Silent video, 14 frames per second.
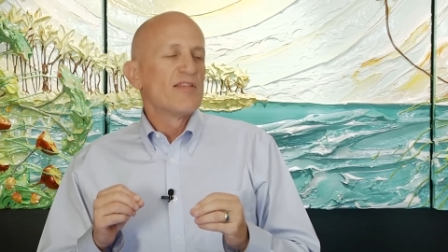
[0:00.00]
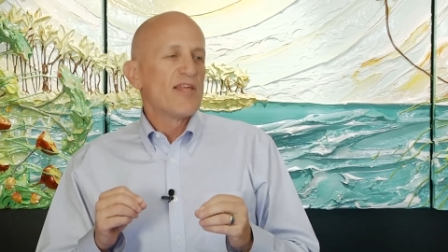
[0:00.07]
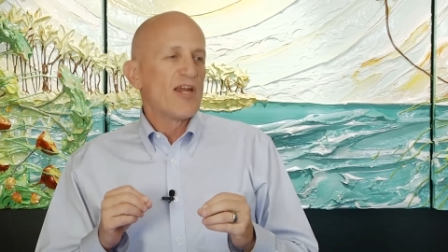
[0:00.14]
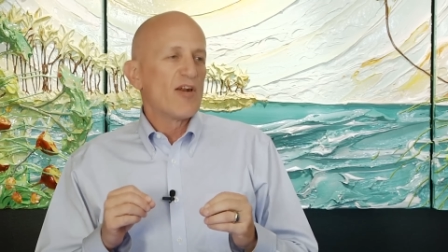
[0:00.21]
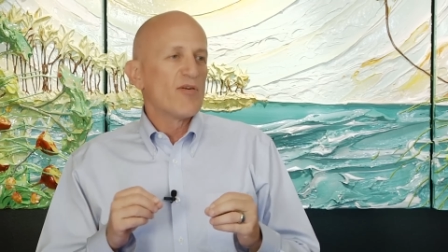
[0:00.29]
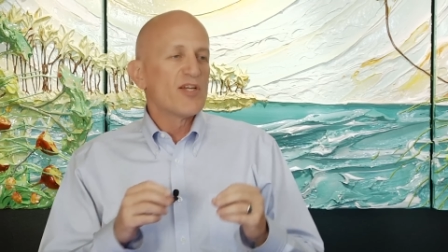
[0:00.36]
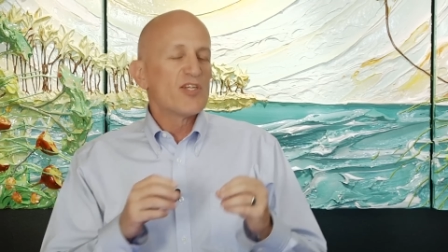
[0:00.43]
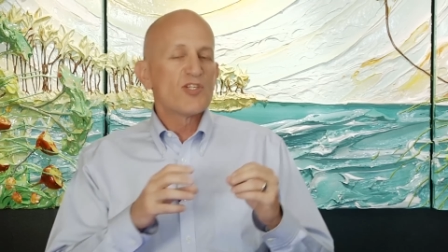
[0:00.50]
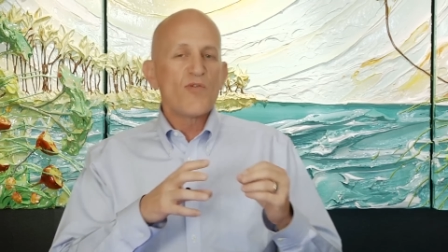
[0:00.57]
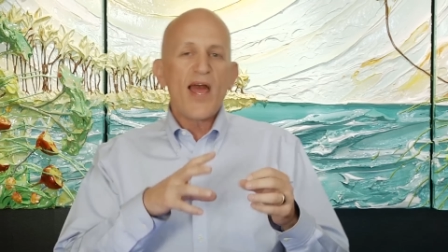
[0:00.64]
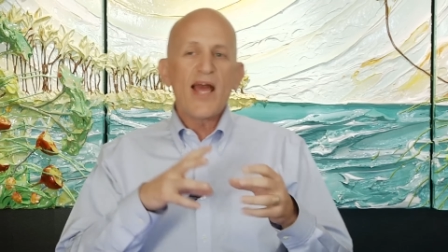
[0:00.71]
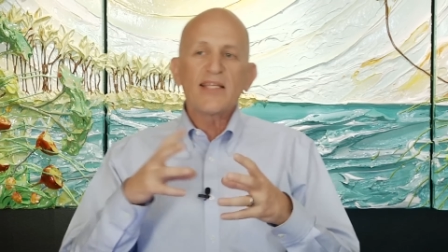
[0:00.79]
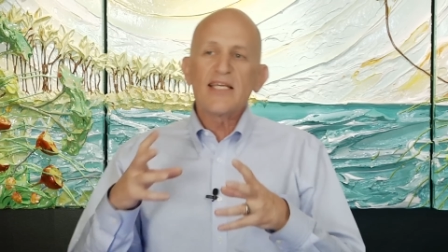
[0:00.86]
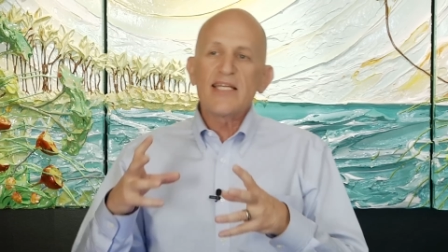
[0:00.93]
that are
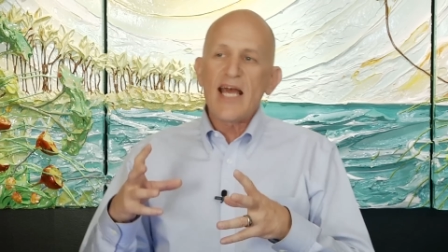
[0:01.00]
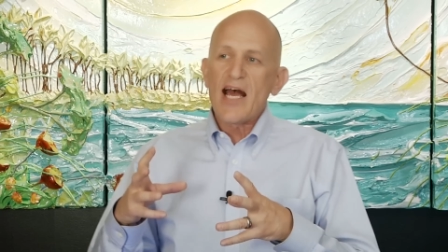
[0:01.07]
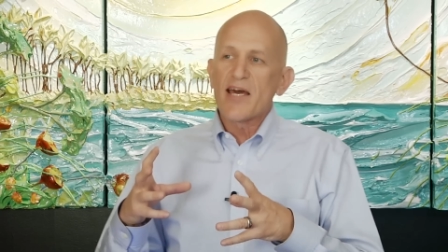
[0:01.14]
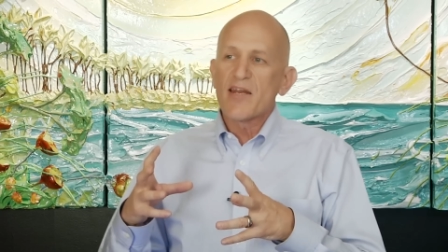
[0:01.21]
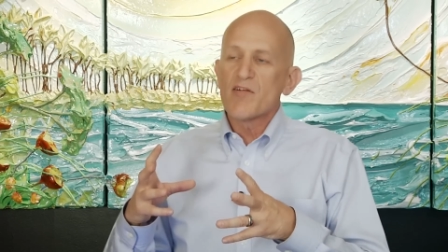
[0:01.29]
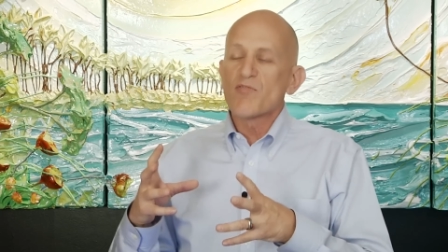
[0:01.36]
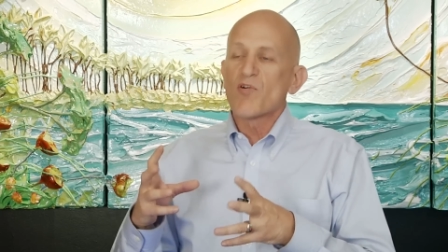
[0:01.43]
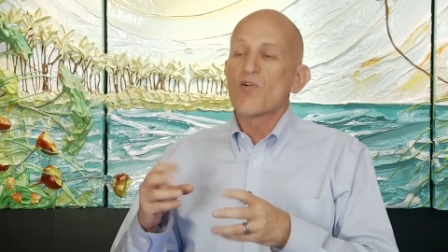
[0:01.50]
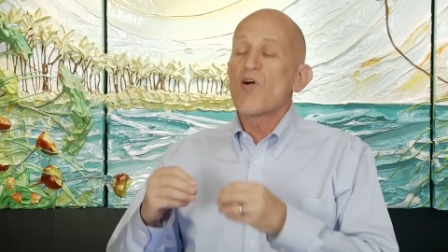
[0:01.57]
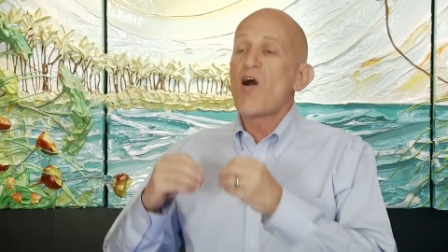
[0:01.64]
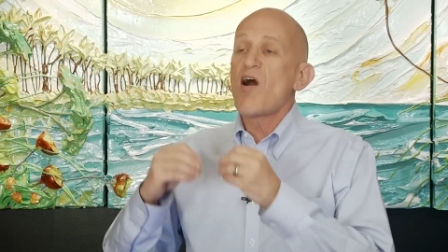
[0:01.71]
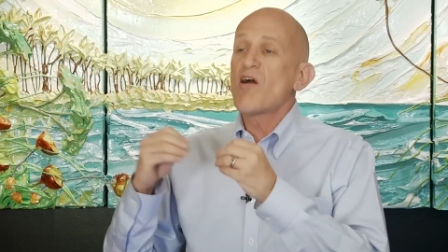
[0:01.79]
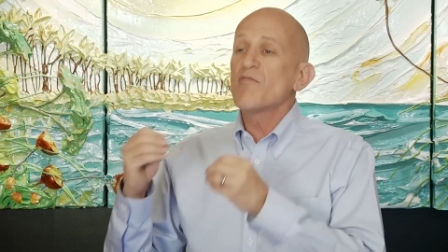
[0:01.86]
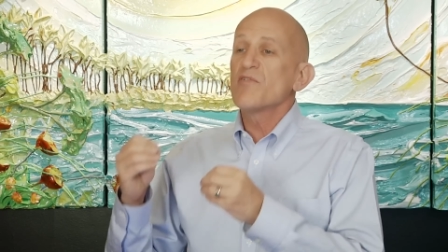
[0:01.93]
extracted out of or
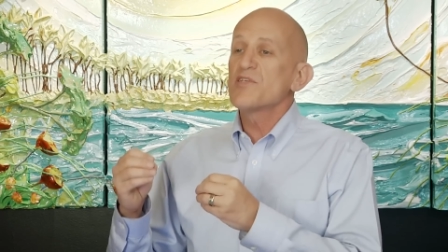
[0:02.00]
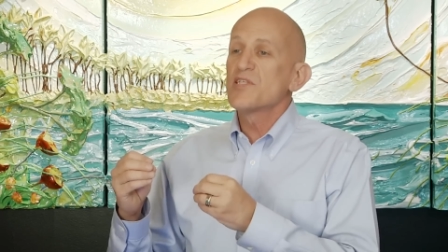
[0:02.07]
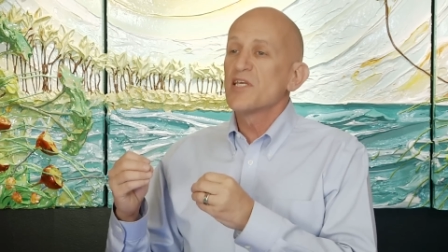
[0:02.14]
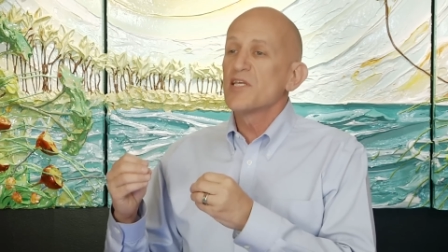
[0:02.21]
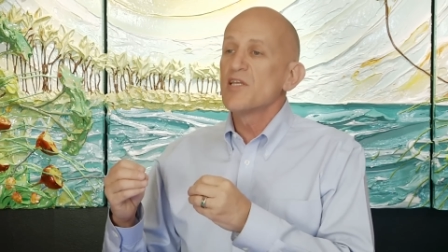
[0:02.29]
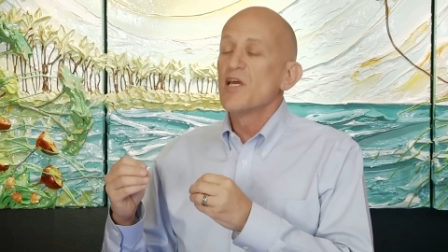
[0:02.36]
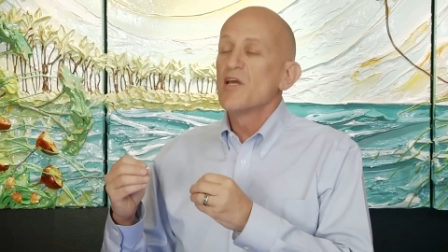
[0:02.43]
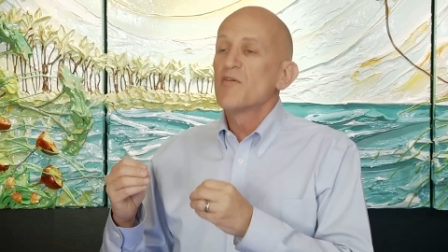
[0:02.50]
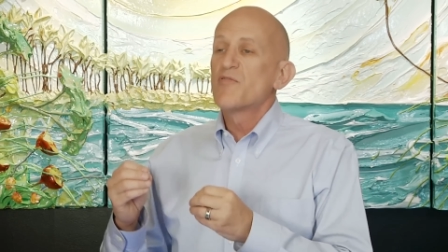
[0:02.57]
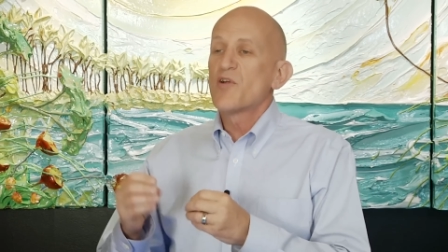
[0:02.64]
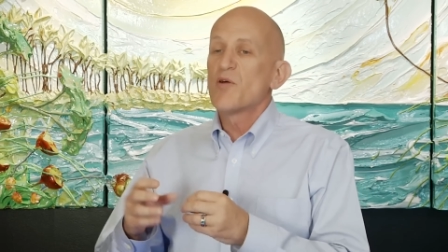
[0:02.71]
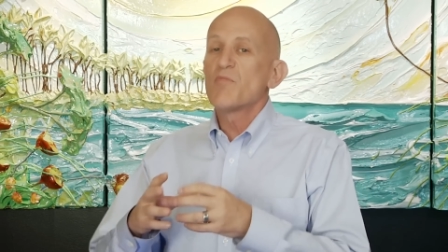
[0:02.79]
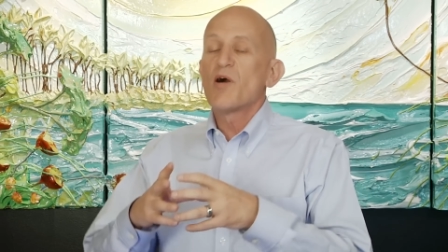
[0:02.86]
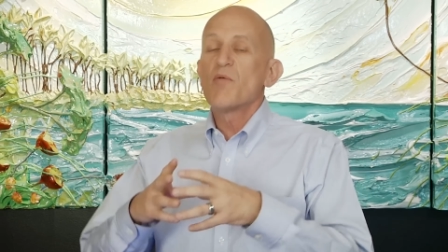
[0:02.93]
harvested
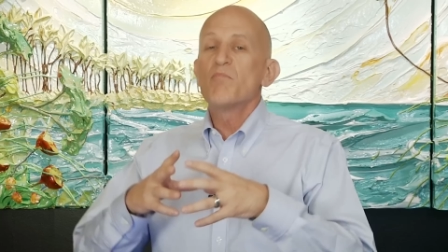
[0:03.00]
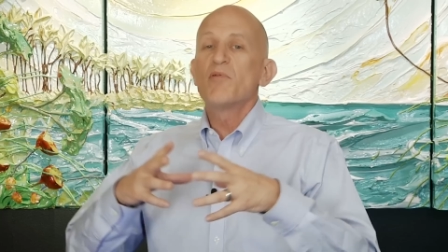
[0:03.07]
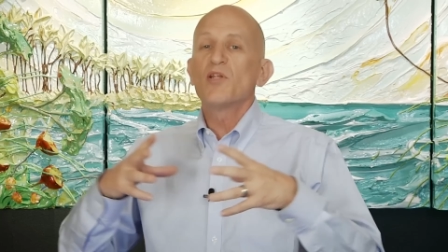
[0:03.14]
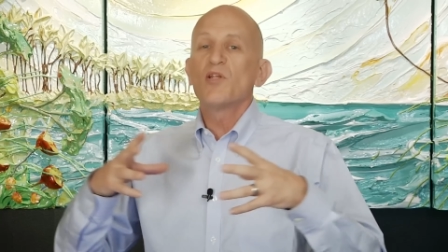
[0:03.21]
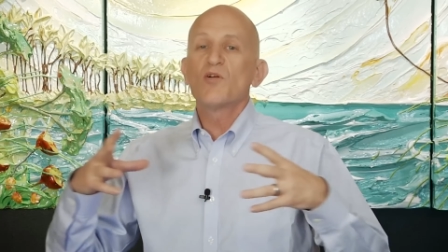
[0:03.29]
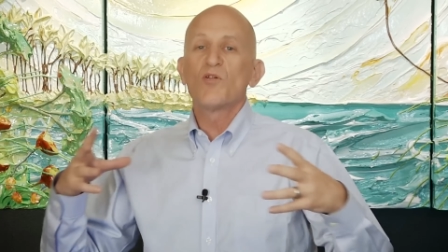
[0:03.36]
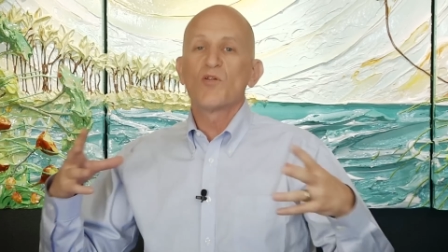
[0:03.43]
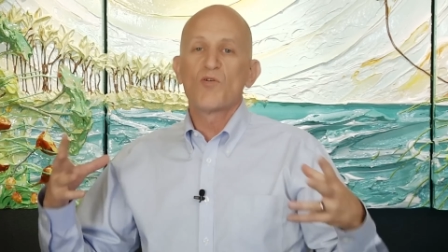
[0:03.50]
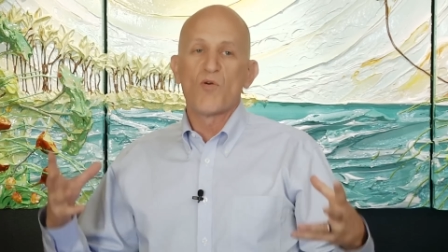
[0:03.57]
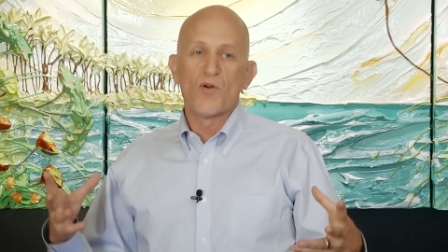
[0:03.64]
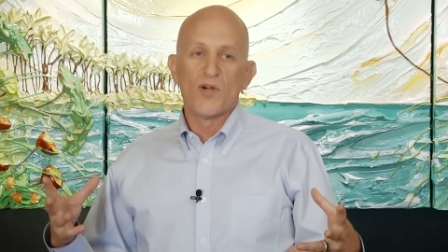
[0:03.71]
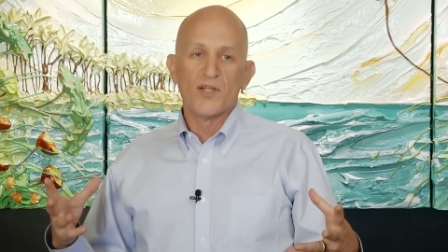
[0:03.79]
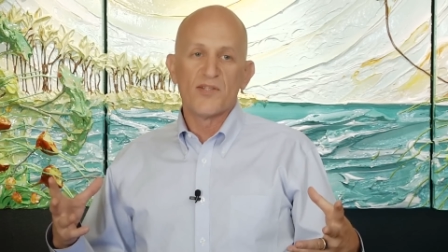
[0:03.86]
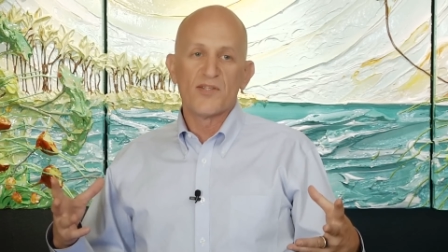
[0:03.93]
from umbilical
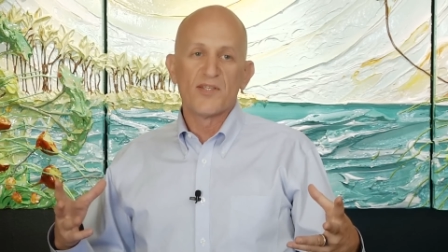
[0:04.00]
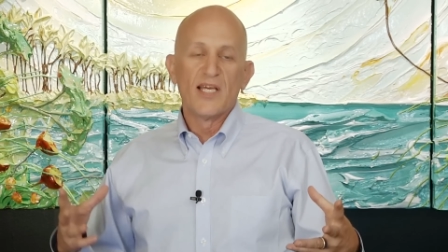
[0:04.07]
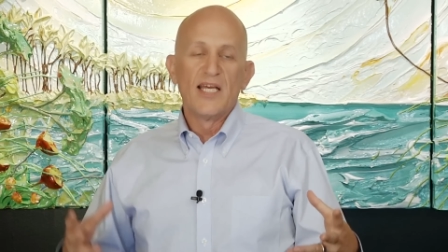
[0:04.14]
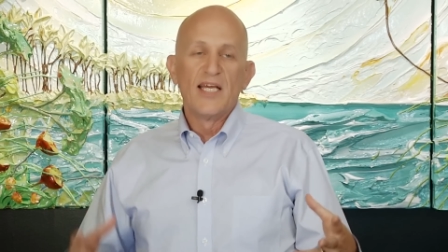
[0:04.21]
cords.